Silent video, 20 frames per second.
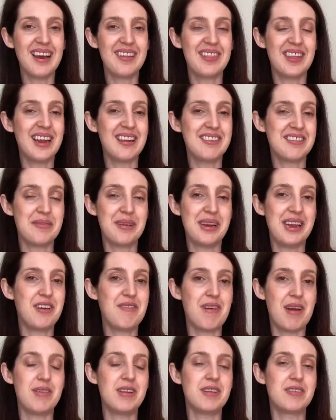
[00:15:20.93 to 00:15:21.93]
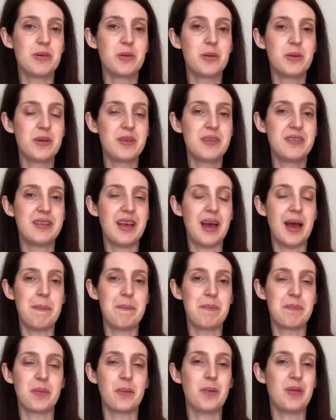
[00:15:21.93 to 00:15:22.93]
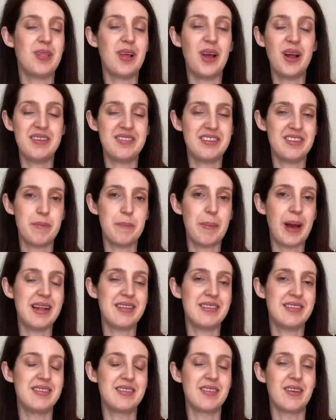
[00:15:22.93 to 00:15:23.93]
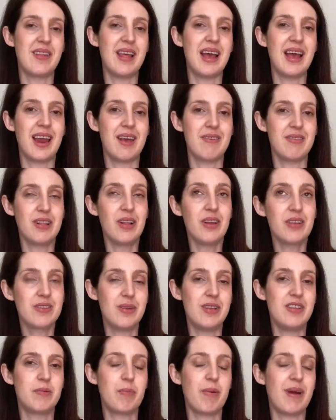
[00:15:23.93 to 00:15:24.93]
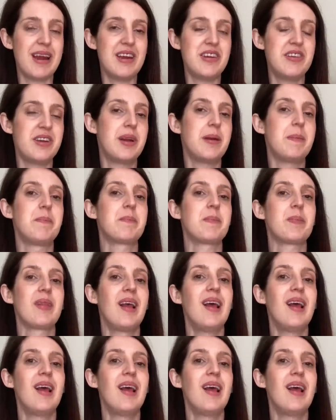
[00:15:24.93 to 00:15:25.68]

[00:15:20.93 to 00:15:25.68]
I think it's a really great resource um, with loads of different patterns on there. It gives lots of inspiration.